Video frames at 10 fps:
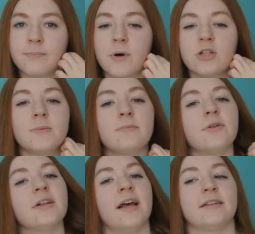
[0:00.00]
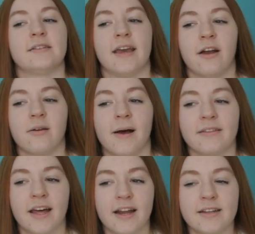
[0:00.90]
Most people are like scared
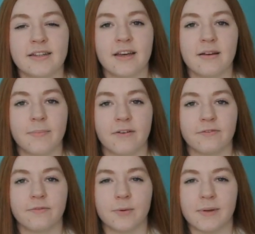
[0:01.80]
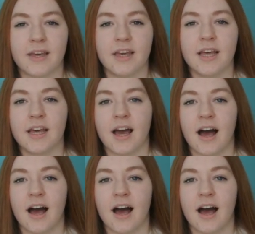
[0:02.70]
about that idea, but for me,